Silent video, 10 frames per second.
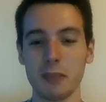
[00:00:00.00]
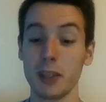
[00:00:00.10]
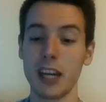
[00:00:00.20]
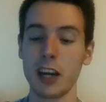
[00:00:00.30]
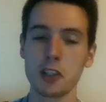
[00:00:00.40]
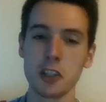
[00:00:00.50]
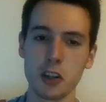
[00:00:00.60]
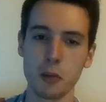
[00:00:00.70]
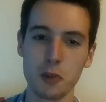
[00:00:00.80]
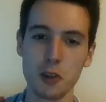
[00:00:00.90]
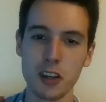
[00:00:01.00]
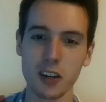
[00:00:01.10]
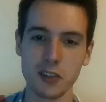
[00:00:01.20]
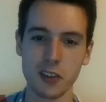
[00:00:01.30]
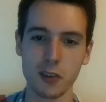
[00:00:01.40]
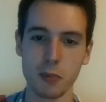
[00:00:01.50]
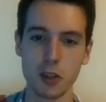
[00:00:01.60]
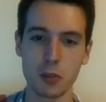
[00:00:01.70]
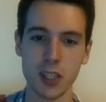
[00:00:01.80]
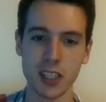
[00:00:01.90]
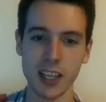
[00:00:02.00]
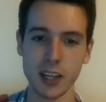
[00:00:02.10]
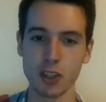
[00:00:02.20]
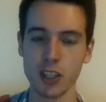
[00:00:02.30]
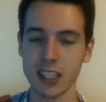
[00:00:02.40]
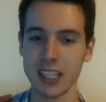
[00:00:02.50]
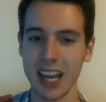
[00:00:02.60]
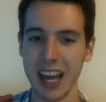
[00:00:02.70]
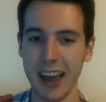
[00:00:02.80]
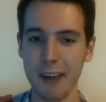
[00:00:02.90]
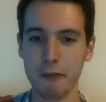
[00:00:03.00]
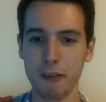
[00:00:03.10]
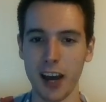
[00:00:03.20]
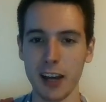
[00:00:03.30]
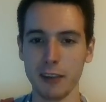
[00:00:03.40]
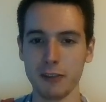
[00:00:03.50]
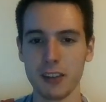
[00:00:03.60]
But actually a computer gives after bishop takes h6, f5.